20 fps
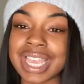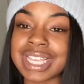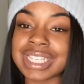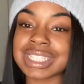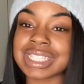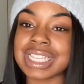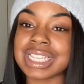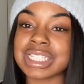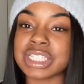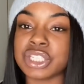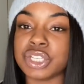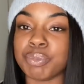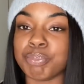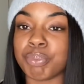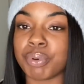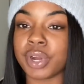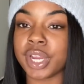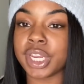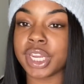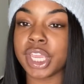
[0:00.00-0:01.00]
It's this
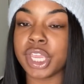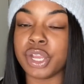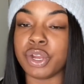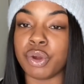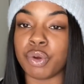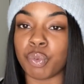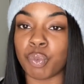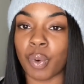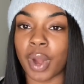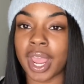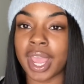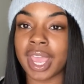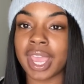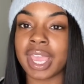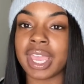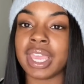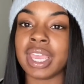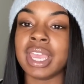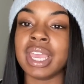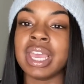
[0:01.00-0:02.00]
pretty
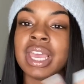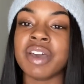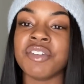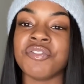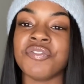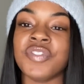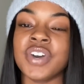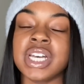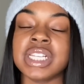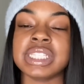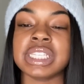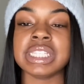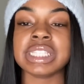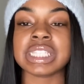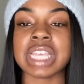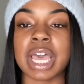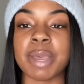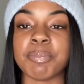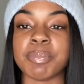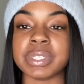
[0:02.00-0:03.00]
gray fuzzy
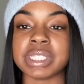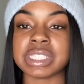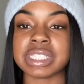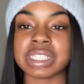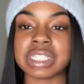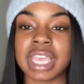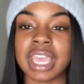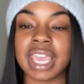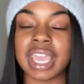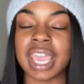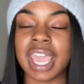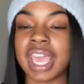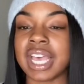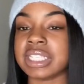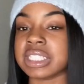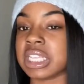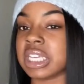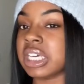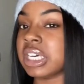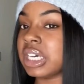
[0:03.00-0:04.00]
type of set. It
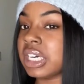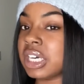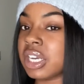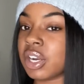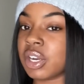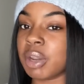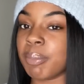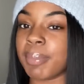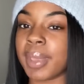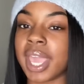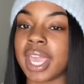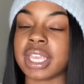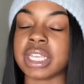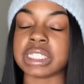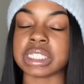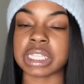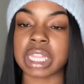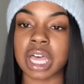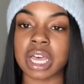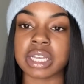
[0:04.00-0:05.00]
has a hood on the back,
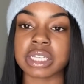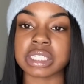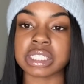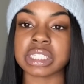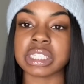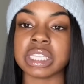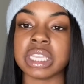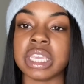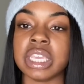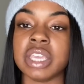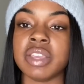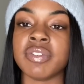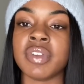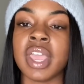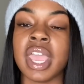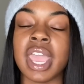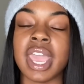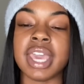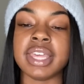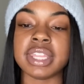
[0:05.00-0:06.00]
it's long sleeve,
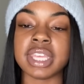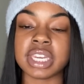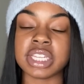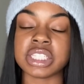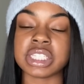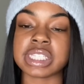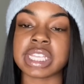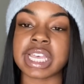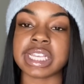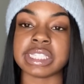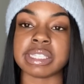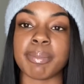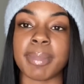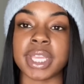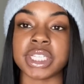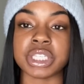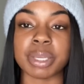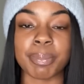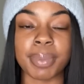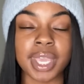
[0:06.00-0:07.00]
and then it just has some
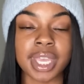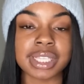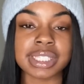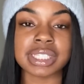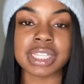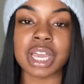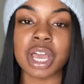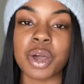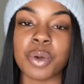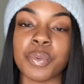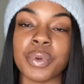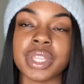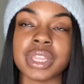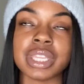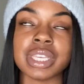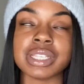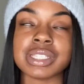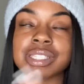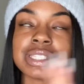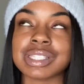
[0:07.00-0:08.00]
matching pants to go with
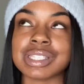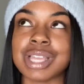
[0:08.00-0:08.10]
it.